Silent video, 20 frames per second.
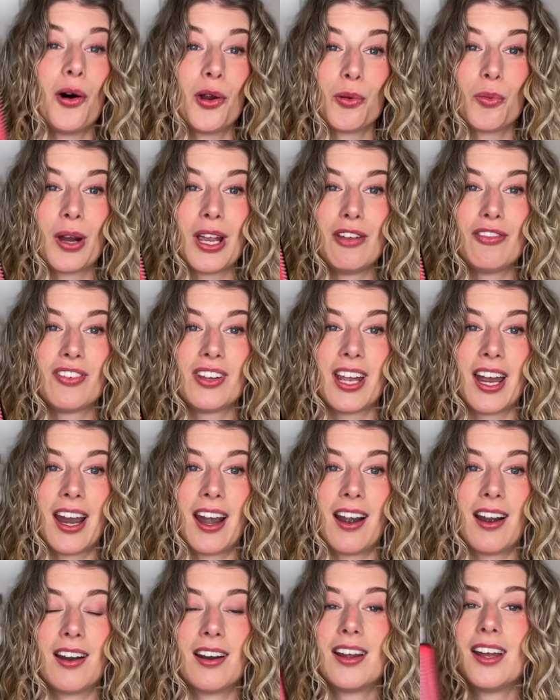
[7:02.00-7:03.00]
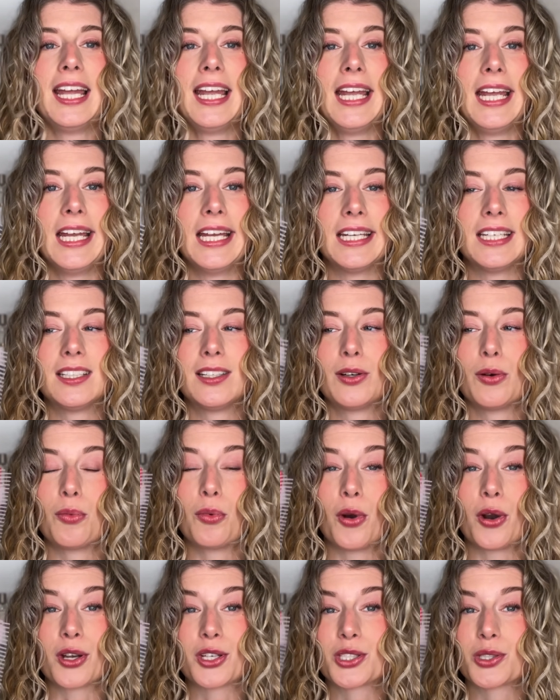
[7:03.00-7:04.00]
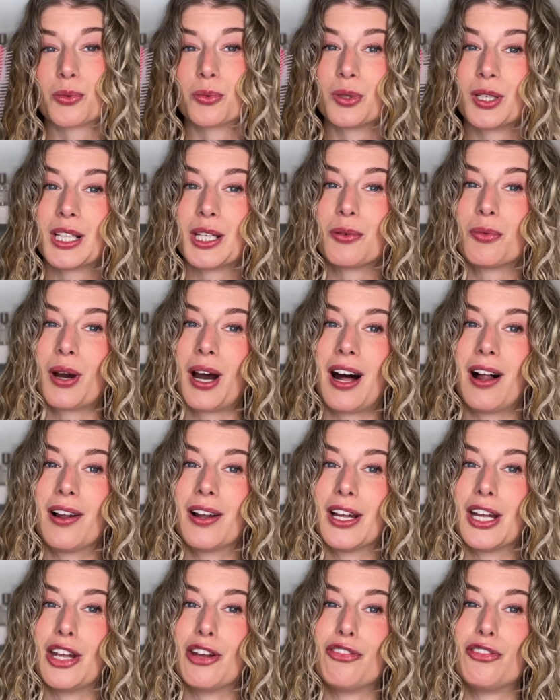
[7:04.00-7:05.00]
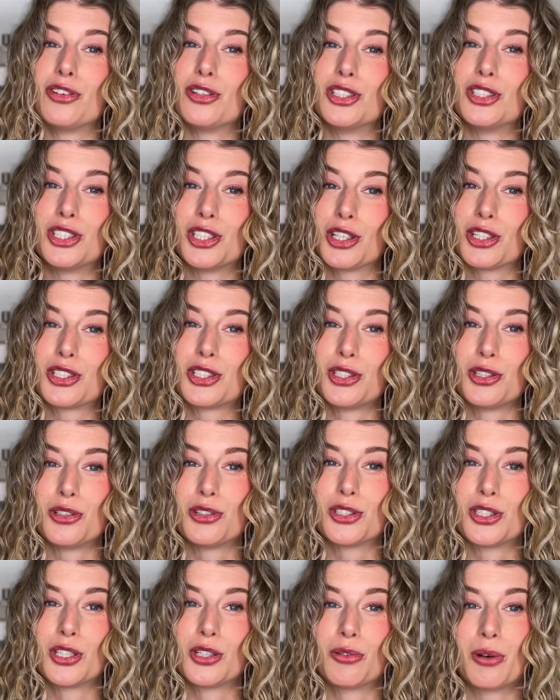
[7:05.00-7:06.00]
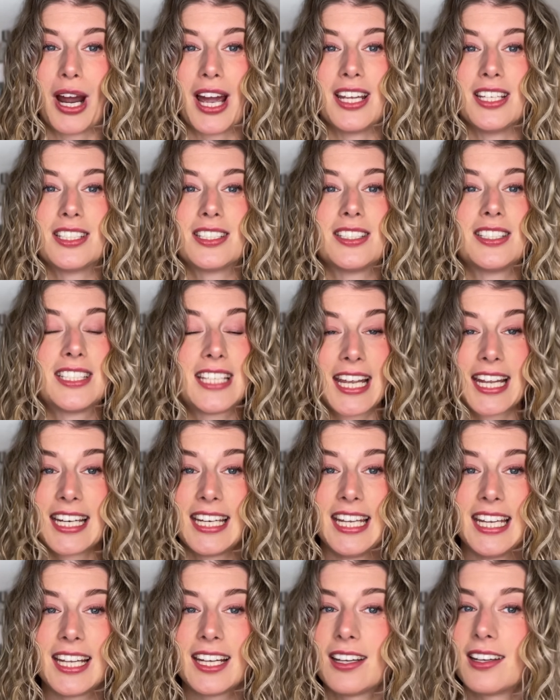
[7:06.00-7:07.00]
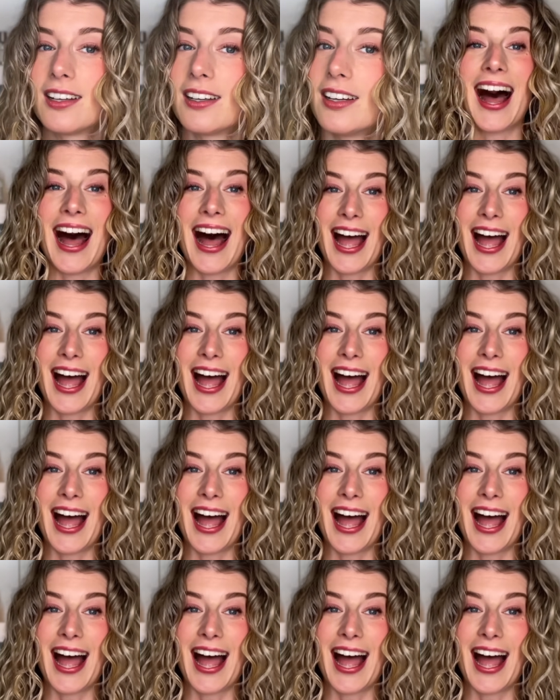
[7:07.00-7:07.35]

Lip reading: on wavy hair. It works really well if you just use the right technique.